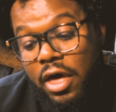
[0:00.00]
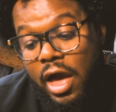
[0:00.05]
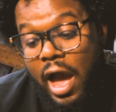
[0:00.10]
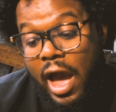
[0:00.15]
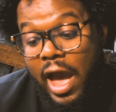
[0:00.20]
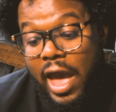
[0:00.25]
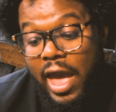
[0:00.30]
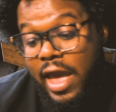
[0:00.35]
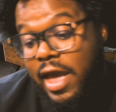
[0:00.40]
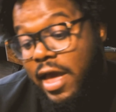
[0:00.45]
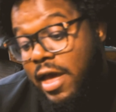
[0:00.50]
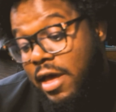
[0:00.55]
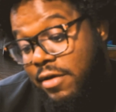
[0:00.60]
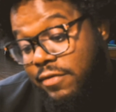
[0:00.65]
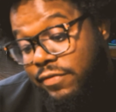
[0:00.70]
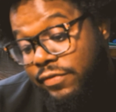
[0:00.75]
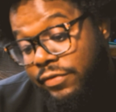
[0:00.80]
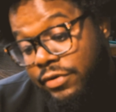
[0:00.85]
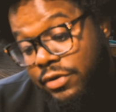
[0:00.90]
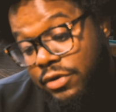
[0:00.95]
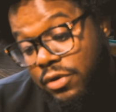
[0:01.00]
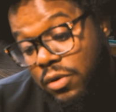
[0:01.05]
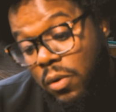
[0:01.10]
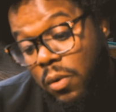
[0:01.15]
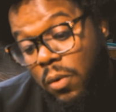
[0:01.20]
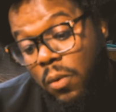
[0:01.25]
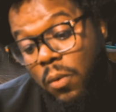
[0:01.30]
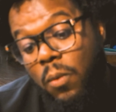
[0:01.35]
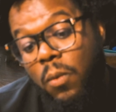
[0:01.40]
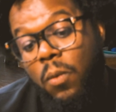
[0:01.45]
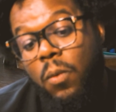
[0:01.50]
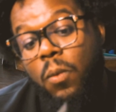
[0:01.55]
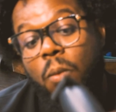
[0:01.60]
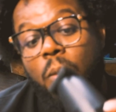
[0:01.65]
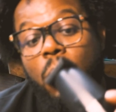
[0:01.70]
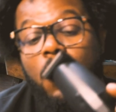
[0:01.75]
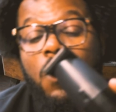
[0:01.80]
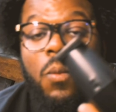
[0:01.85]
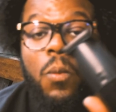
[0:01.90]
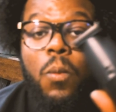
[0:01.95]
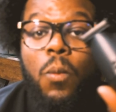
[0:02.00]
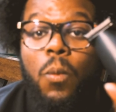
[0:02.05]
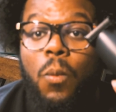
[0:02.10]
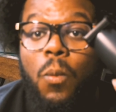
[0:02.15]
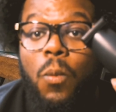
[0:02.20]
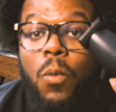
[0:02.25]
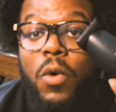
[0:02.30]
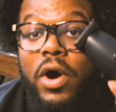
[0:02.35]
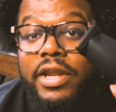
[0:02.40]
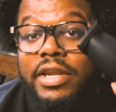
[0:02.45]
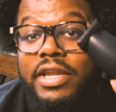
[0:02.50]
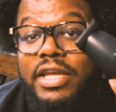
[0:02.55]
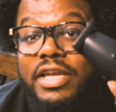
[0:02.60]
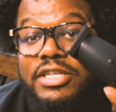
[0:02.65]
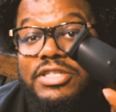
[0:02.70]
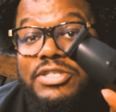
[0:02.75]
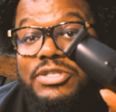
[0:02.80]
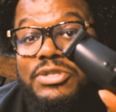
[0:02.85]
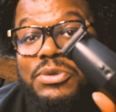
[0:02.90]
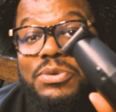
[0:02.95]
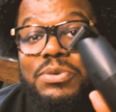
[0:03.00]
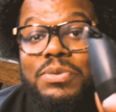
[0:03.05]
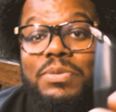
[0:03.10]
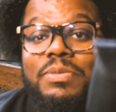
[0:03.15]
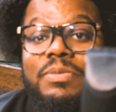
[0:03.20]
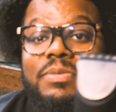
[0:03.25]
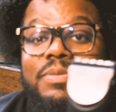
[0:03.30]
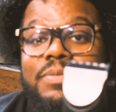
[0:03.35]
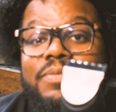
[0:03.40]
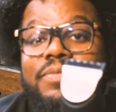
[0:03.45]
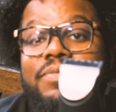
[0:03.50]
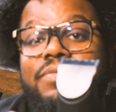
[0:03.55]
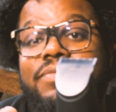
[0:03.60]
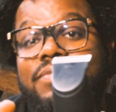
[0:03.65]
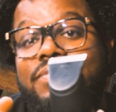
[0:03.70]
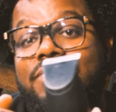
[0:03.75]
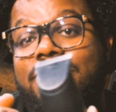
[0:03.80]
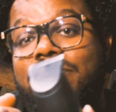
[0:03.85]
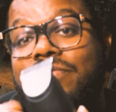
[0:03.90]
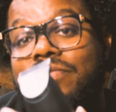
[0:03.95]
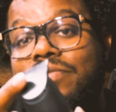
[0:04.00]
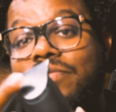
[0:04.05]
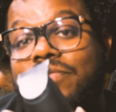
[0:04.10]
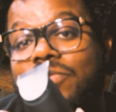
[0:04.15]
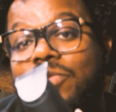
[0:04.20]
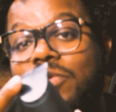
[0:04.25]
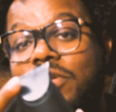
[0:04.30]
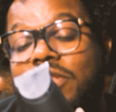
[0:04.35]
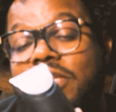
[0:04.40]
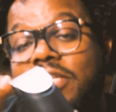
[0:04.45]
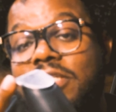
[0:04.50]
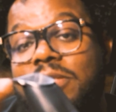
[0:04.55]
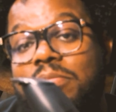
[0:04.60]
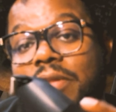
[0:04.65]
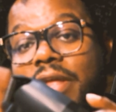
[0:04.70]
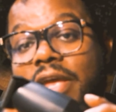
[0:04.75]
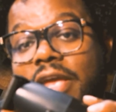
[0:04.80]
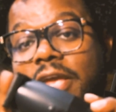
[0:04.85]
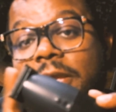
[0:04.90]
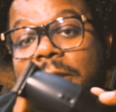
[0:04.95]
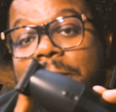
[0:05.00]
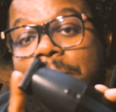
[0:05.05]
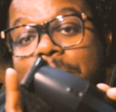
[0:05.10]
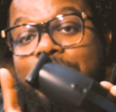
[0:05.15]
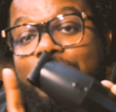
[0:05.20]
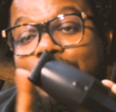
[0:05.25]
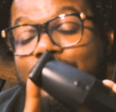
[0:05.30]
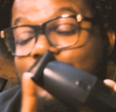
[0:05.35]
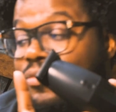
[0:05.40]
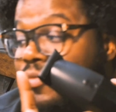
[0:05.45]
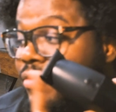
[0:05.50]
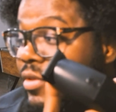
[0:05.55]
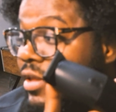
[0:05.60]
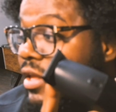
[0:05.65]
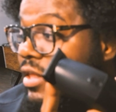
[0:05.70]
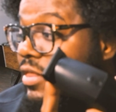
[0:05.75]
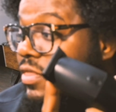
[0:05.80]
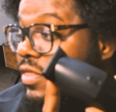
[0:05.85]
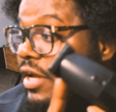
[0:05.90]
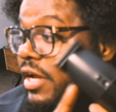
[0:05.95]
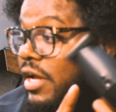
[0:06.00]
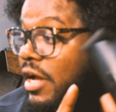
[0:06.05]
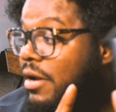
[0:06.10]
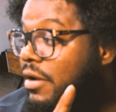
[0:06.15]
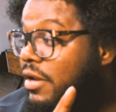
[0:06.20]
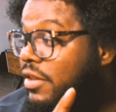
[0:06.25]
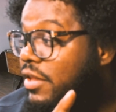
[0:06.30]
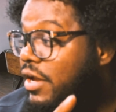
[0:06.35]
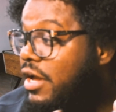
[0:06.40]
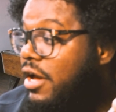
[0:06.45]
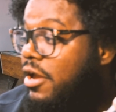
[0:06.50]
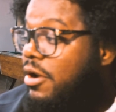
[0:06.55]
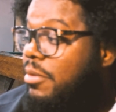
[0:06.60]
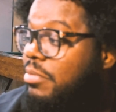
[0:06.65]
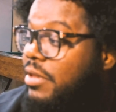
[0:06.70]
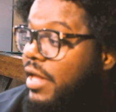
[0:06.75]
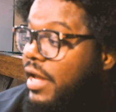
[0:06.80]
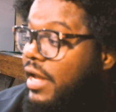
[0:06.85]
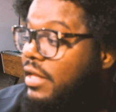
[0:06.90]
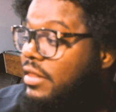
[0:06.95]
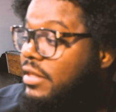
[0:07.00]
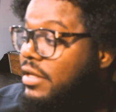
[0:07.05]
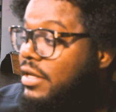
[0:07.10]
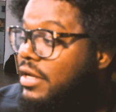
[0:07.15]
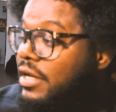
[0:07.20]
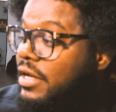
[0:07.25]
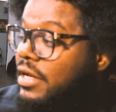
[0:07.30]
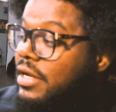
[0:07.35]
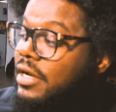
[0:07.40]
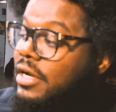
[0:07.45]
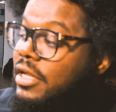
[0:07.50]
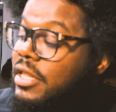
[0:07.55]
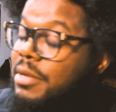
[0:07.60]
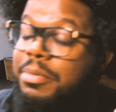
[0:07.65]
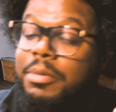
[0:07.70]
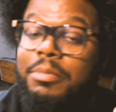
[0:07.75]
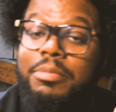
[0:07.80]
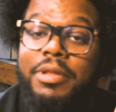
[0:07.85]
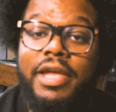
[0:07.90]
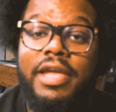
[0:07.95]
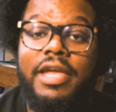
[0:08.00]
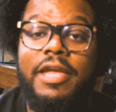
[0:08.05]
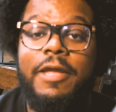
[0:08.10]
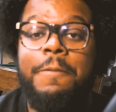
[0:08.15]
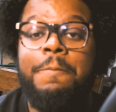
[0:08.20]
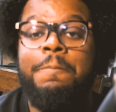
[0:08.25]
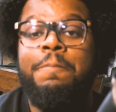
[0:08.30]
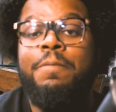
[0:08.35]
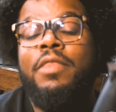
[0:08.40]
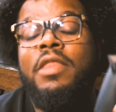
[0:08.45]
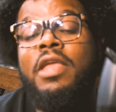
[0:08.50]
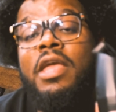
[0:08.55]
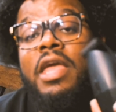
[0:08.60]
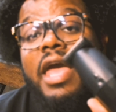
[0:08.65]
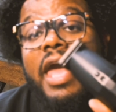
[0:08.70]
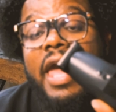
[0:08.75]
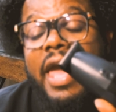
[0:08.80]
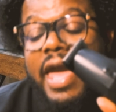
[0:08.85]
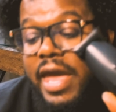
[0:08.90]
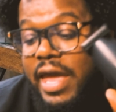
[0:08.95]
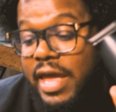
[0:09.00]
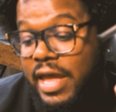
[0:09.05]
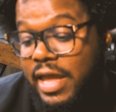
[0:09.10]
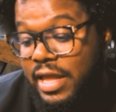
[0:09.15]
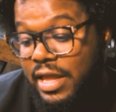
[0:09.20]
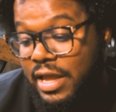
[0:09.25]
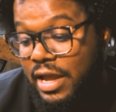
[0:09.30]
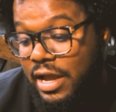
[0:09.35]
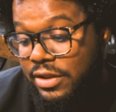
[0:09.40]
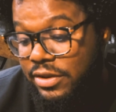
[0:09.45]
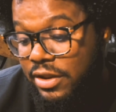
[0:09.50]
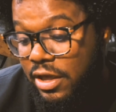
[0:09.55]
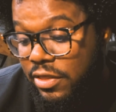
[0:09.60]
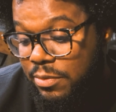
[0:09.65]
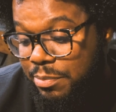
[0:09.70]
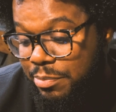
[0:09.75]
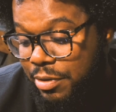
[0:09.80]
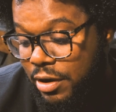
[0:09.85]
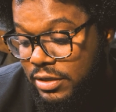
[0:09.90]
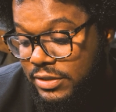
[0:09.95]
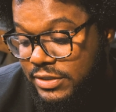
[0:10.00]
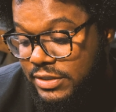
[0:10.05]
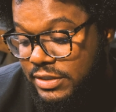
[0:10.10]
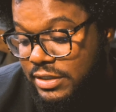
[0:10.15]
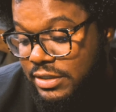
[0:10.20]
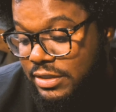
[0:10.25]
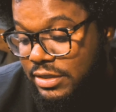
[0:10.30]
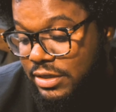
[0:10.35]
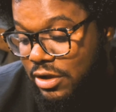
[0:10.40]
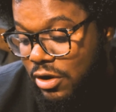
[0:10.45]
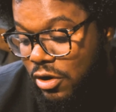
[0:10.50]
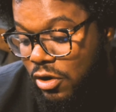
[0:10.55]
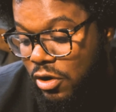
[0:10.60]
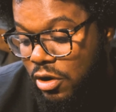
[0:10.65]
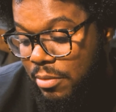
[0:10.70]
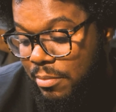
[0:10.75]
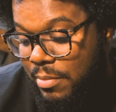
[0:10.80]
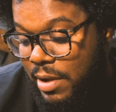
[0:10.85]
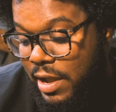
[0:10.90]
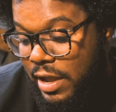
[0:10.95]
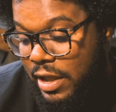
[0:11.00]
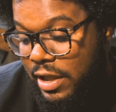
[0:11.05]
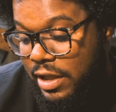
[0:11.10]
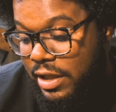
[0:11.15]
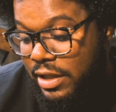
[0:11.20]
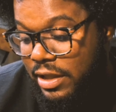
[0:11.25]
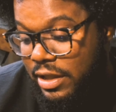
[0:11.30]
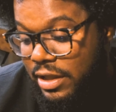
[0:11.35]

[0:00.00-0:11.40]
I have one issue with this blade, the cutter blade, the clipper blade, and another person on my